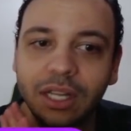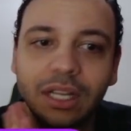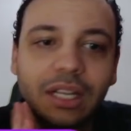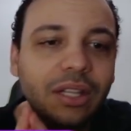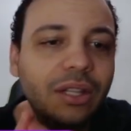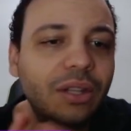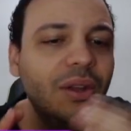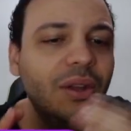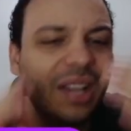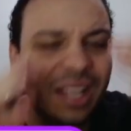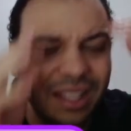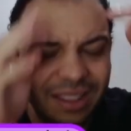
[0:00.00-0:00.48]

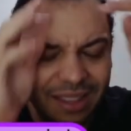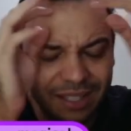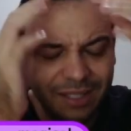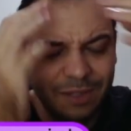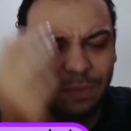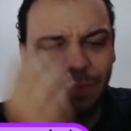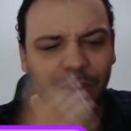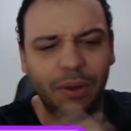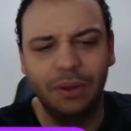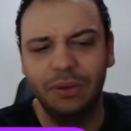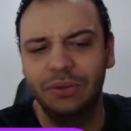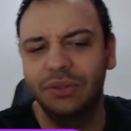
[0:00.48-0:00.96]
Look at this
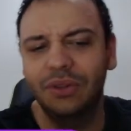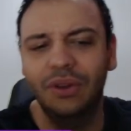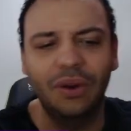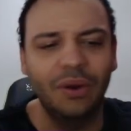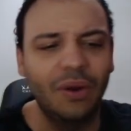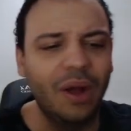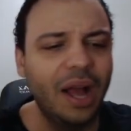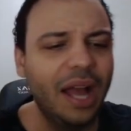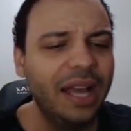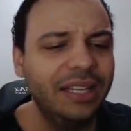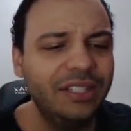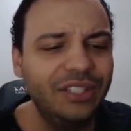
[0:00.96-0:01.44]
pose, girl.
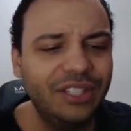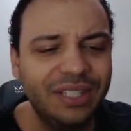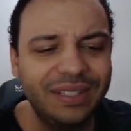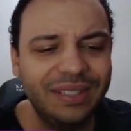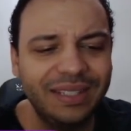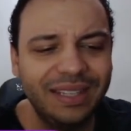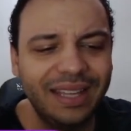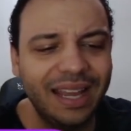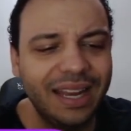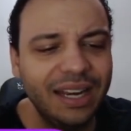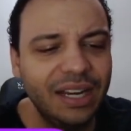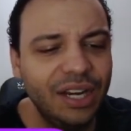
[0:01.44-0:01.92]
I just
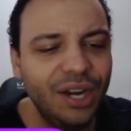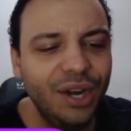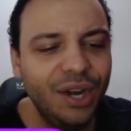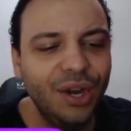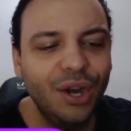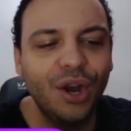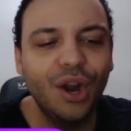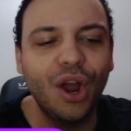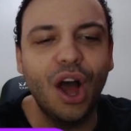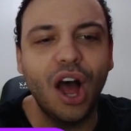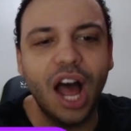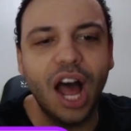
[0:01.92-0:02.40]

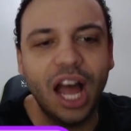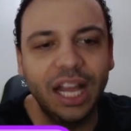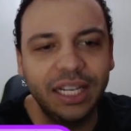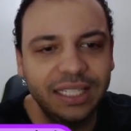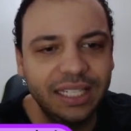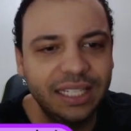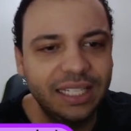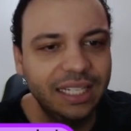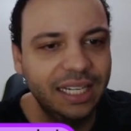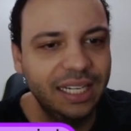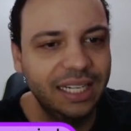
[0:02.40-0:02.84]
cannot